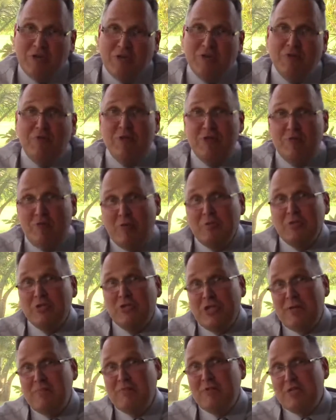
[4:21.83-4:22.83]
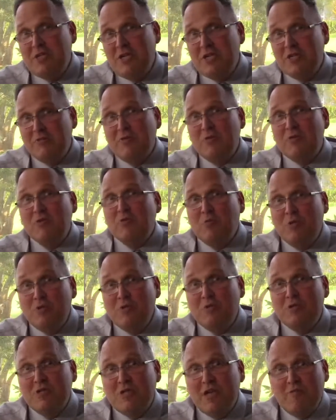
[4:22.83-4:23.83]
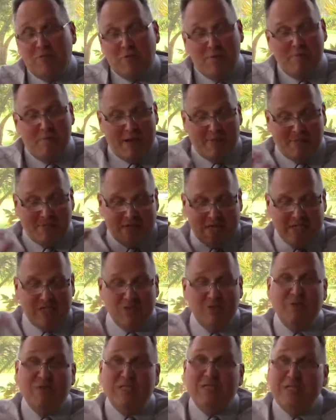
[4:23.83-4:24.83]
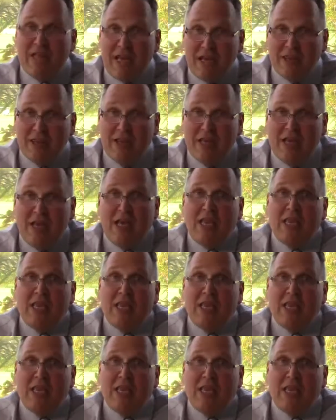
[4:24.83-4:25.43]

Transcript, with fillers: You read Romans chapter 6, verses 1 through 7, where baptizing was death,